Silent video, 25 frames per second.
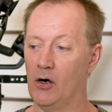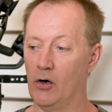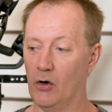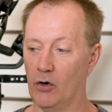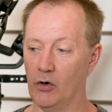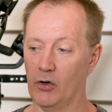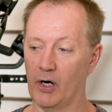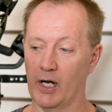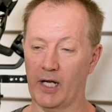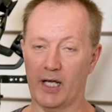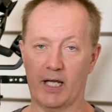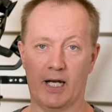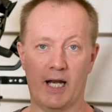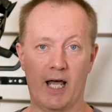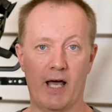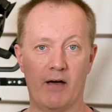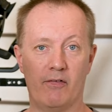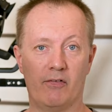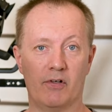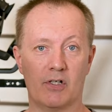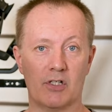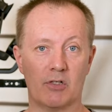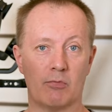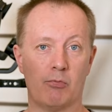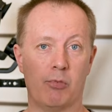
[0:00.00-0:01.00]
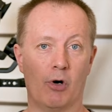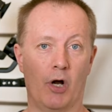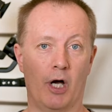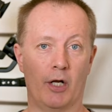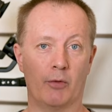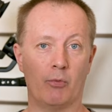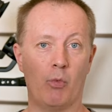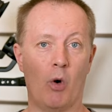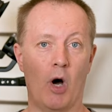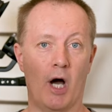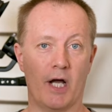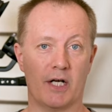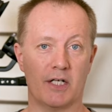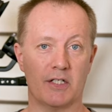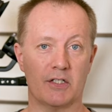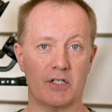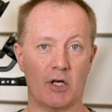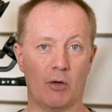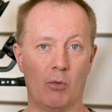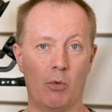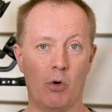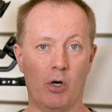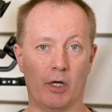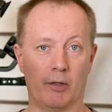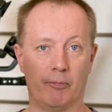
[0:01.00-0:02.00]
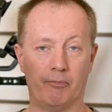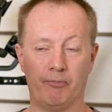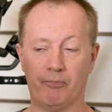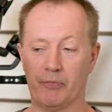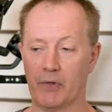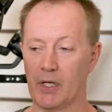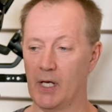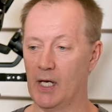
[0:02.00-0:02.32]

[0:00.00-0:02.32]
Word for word: or I can have it as bright white as I want.